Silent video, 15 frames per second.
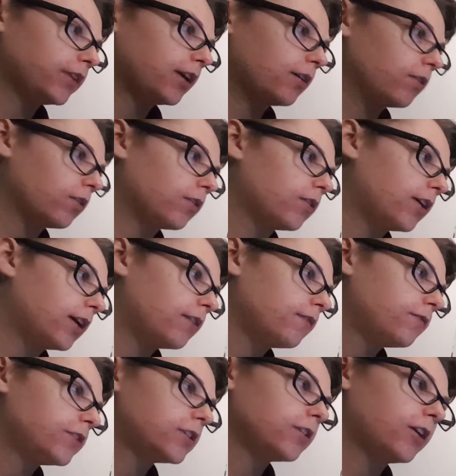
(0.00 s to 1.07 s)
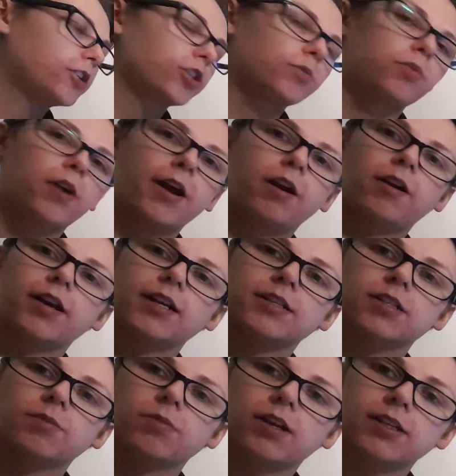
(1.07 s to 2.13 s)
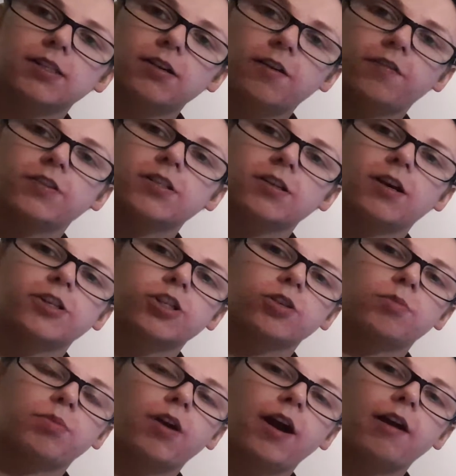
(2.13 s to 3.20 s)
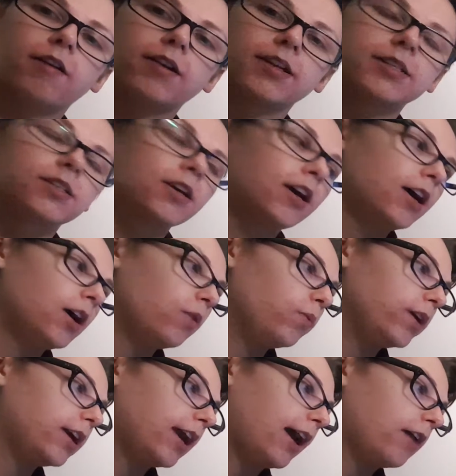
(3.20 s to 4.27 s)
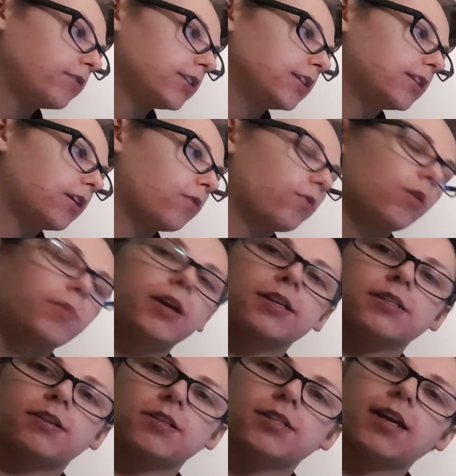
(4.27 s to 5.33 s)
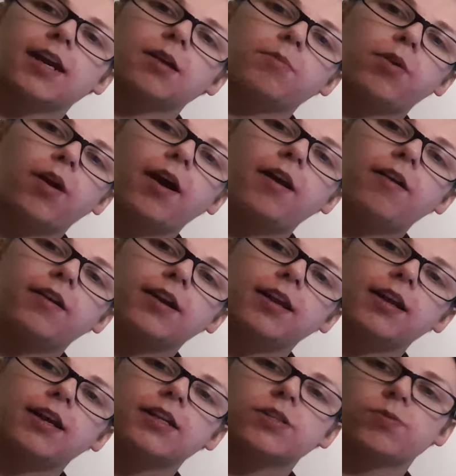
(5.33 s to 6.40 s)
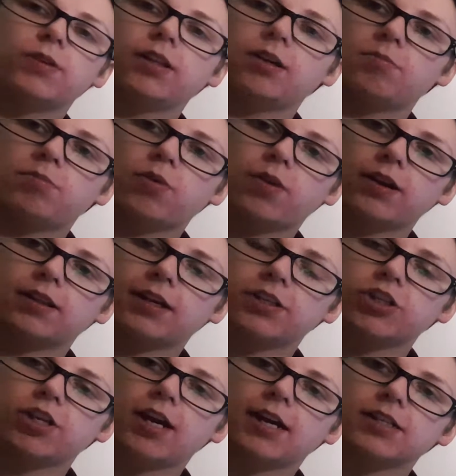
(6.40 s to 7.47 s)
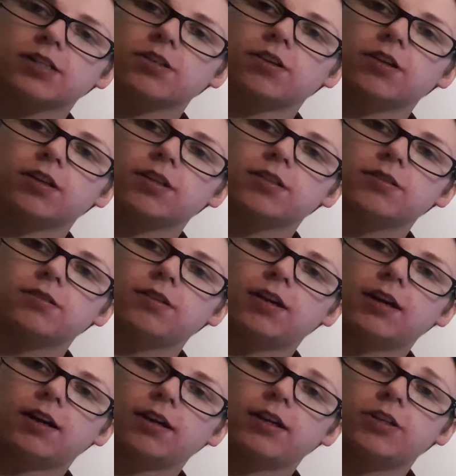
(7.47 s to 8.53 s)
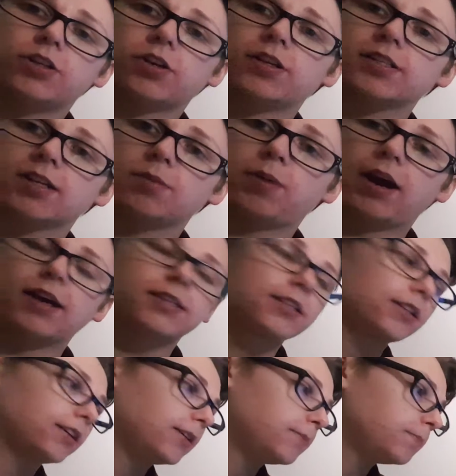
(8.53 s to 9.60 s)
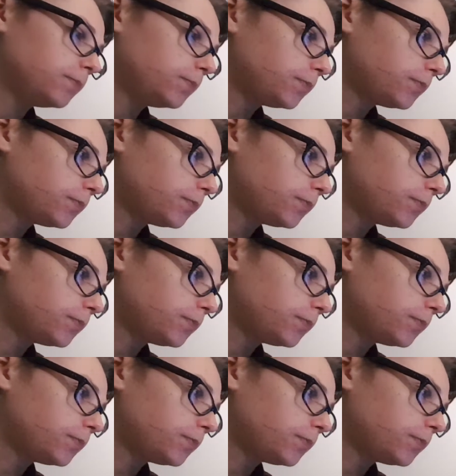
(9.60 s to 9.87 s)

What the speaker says: I'll go to our physiological priorities. So because in our physiological priorities, we counted aerobic as our second priority, it's really important that she has good endurance capacity.